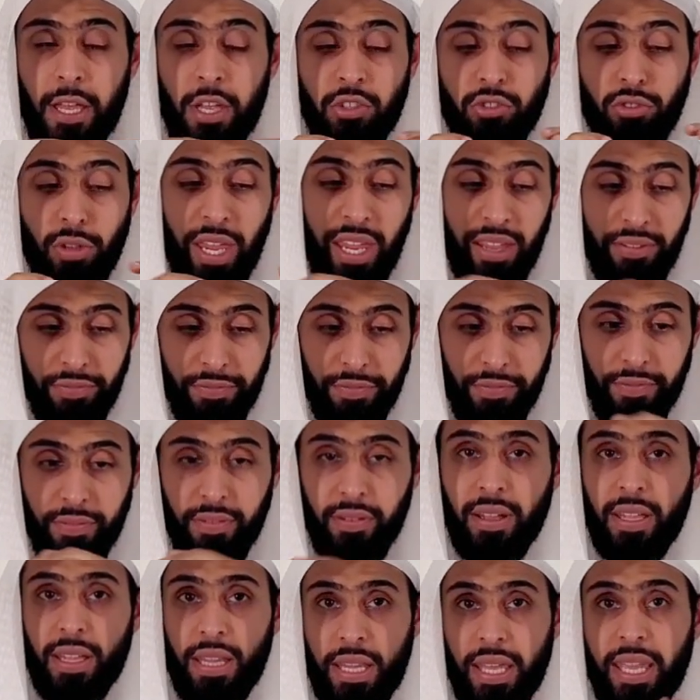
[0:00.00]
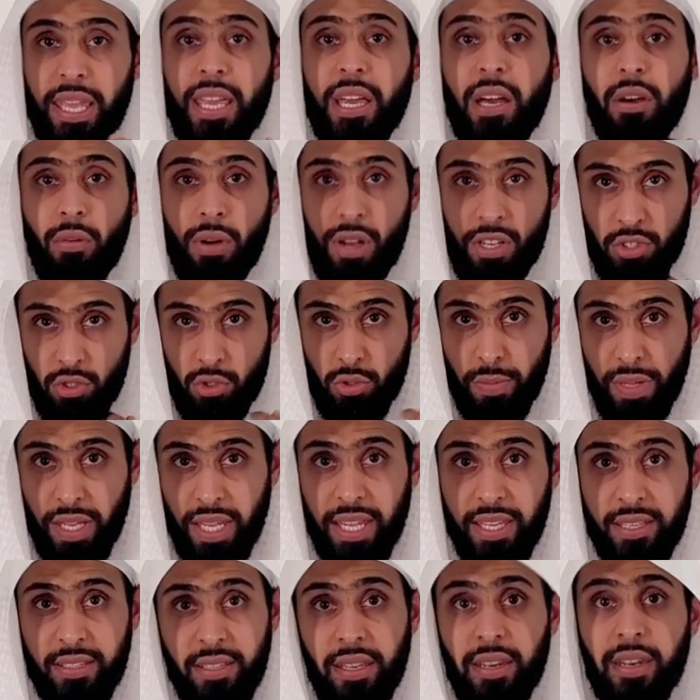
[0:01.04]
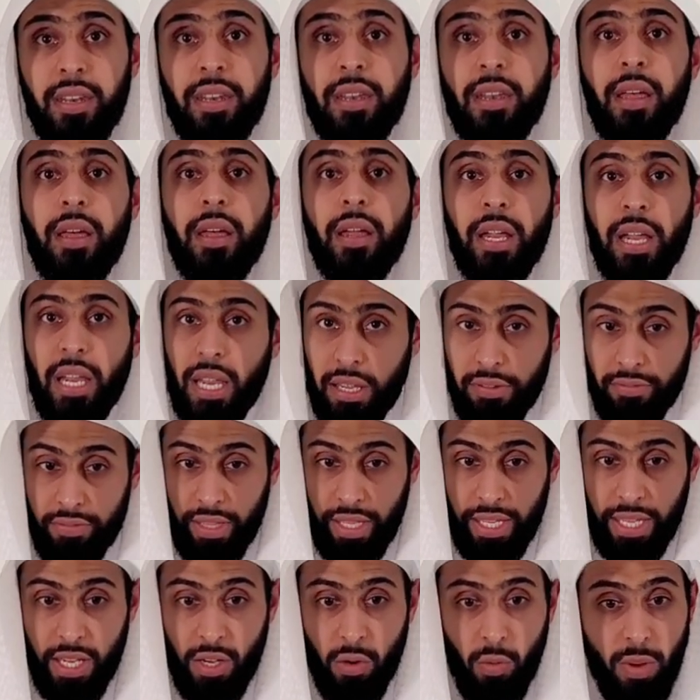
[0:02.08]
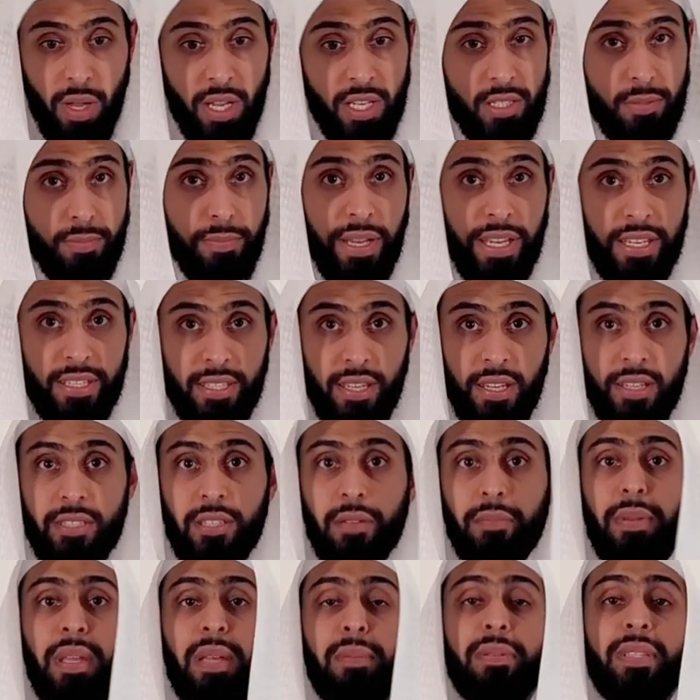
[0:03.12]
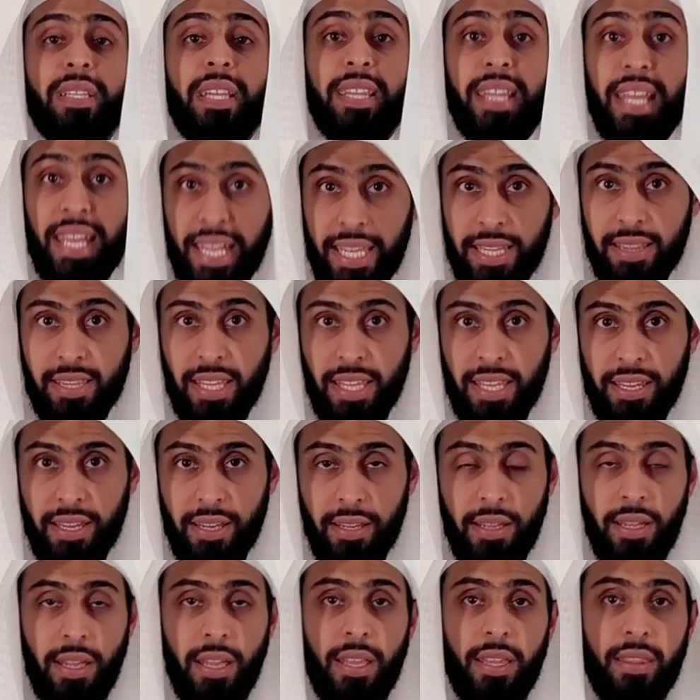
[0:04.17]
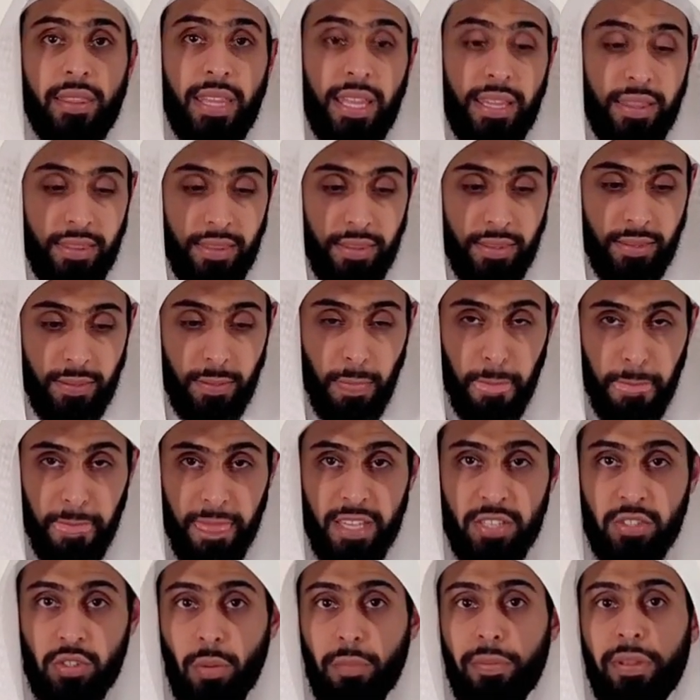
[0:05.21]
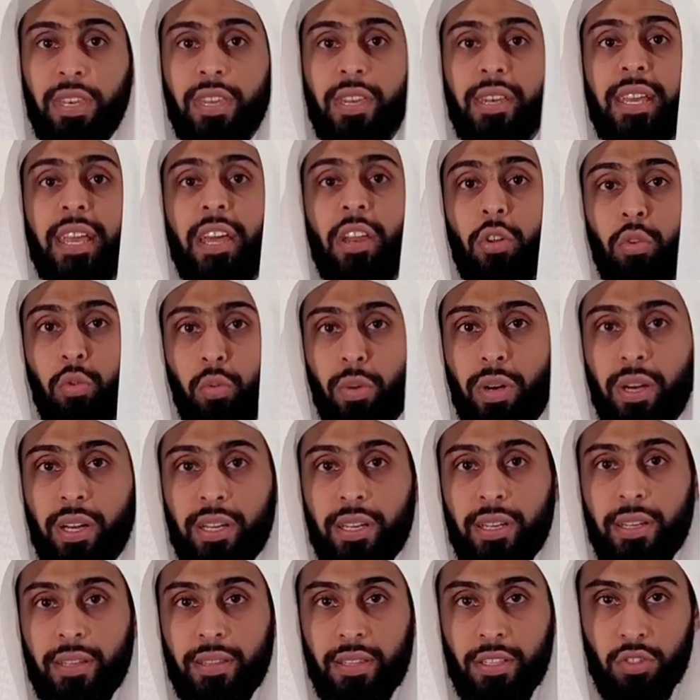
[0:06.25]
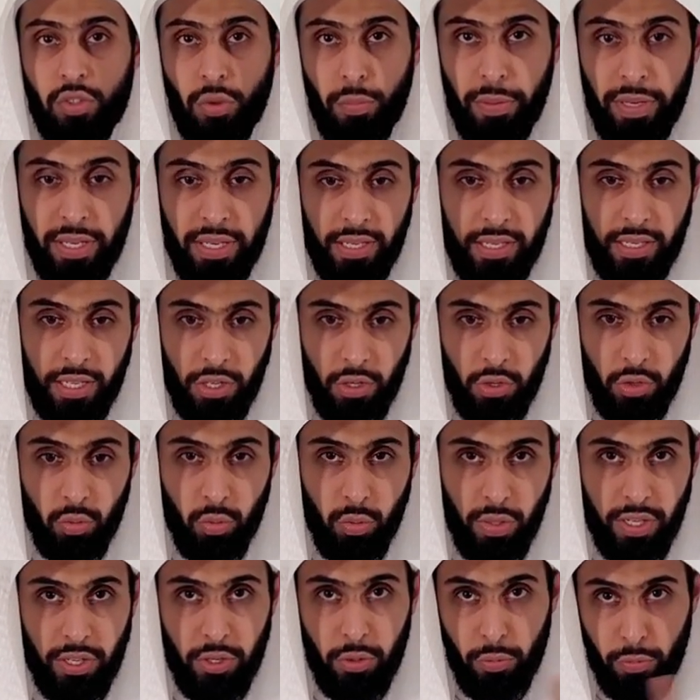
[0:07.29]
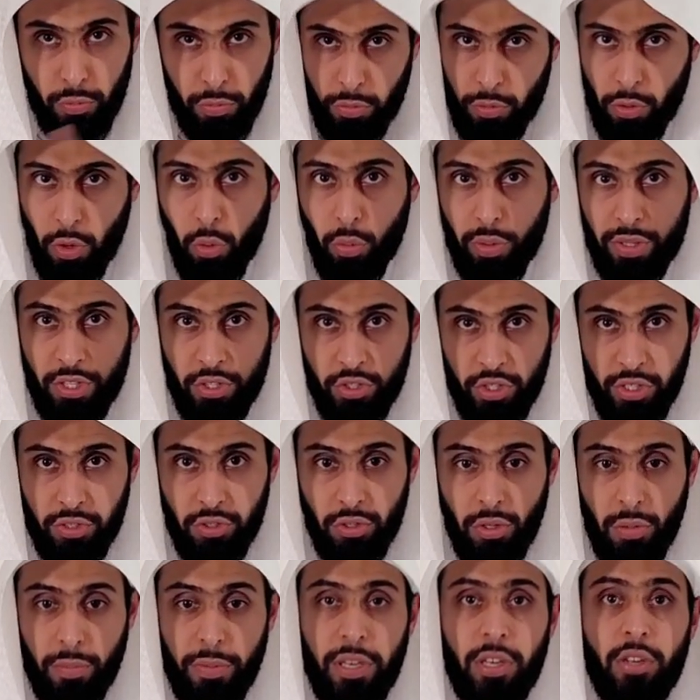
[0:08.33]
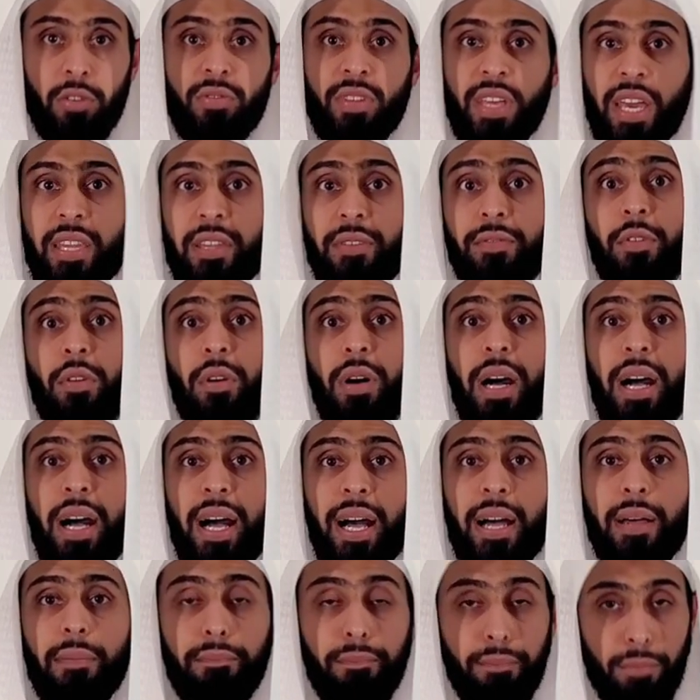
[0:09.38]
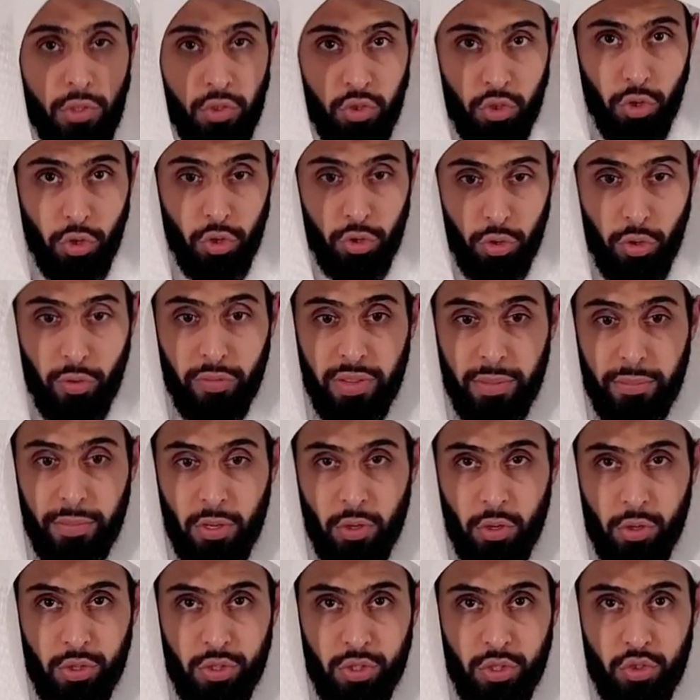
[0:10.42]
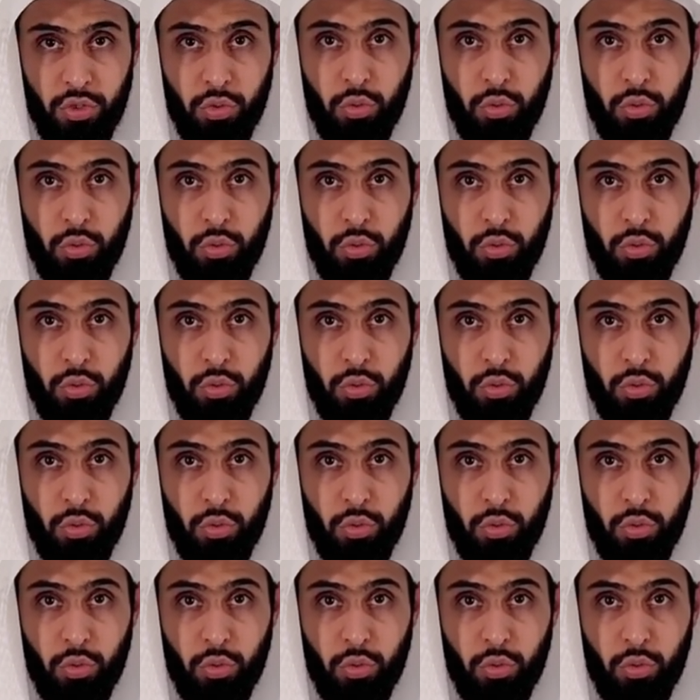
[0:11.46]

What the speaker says: So if the ear was to be eaten, if the ear was by certain people that they eat the ear, then this opinion cannot work. This opinion cannot work. You go with the general opinion of the other fuqaha, majority of them across the